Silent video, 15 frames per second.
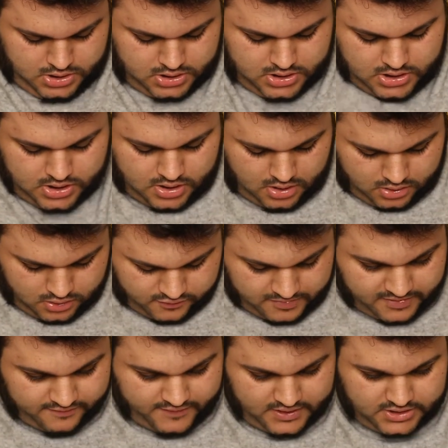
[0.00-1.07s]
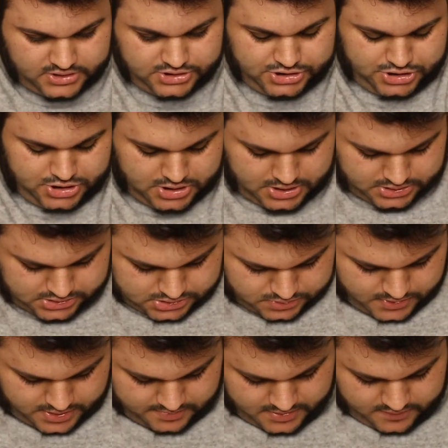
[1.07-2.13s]
is gonna get all over my fucking shirt, I
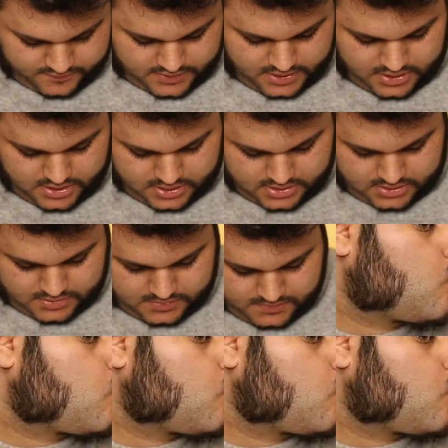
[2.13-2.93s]
swear to motherfucking God.